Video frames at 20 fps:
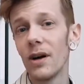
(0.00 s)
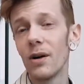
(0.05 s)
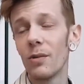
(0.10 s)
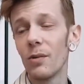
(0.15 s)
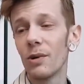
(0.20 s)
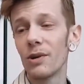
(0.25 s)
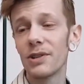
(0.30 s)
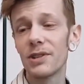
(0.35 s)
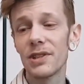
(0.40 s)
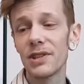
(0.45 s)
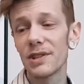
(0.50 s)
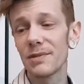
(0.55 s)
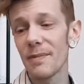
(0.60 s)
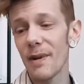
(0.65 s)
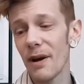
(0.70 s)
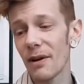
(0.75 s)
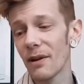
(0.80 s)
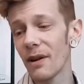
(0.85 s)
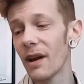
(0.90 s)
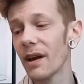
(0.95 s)
What does it
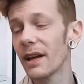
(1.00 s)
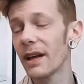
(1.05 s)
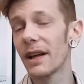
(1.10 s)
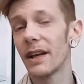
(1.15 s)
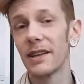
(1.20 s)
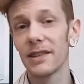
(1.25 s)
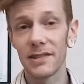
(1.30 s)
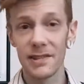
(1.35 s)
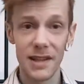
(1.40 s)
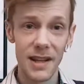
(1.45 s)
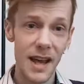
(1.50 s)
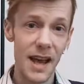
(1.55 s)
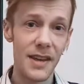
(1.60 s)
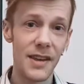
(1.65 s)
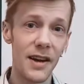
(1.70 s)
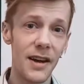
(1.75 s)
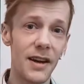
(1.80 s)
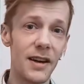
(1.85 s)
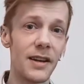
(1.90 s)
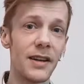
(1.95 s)
smell like? It's
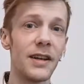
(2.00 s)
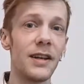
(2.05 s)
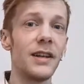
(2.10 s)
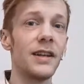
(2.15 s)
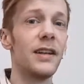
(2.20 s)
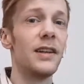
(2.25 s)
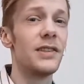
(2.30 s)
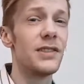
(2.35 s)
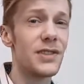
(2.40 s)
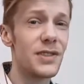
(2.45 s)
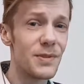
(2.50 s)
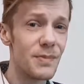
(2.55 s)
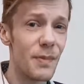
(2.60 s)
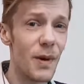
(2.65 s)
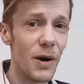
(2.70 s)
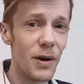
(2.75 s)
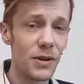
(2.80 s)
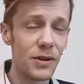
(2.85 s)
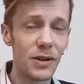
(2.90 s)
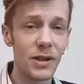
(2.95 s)
leather,
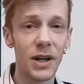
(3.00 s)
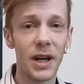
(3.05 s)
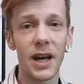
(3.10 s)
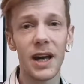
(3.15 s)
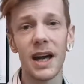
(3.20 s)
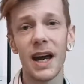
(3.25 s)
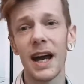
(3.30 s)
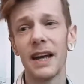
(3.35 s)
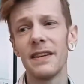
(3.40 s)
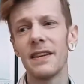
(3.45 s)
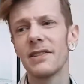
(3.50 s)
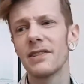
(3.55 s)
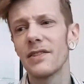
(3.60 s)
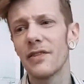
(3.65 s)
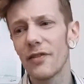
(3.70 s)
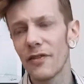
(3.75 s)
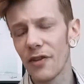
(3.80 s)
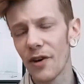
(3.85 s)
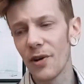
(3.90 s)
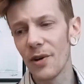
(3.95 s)
smoke, and there's a
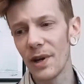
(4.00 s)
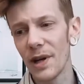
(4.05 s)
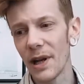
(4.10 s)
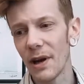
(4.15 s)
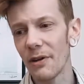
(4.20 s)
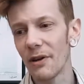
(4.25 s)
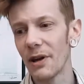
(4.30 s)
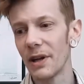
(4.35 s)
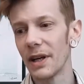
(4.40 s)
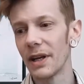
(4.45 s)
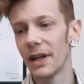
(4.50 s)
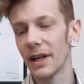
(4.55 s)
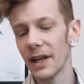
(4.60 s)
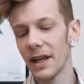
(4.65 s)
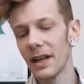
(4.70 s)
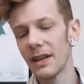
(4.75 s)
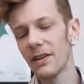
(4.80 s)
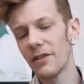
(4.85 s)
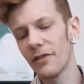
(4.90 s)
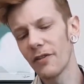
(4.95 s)
fruity note in it.
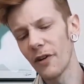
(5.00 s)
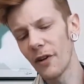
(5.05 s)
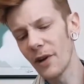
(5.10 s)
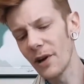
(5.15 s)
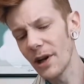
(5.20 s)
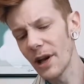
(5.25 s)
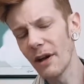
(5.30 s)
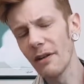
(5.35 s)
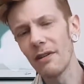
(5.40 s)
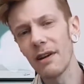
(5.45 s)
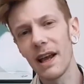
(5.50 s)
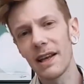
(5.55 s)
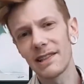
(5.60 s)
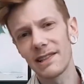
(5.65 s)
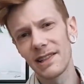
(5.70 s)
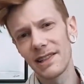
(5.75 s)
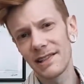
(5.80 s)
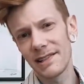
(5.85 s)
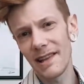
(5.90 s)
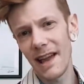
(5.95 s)
The fruity note
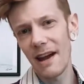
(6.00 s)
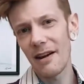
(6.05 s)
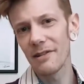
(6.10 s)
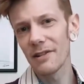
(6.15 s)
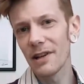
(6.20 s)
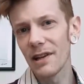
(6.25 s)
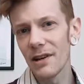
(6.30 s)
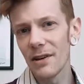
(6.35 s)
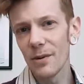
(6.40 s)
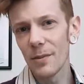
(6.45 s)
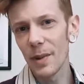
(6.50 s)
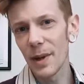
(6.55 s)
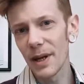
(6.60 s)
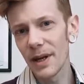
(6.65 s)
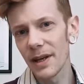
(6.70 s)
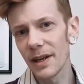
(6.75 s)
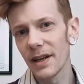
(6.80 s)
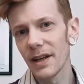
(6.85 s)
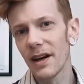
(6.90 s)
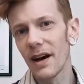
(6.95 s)
lets this down a little
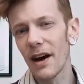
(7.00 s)
bit.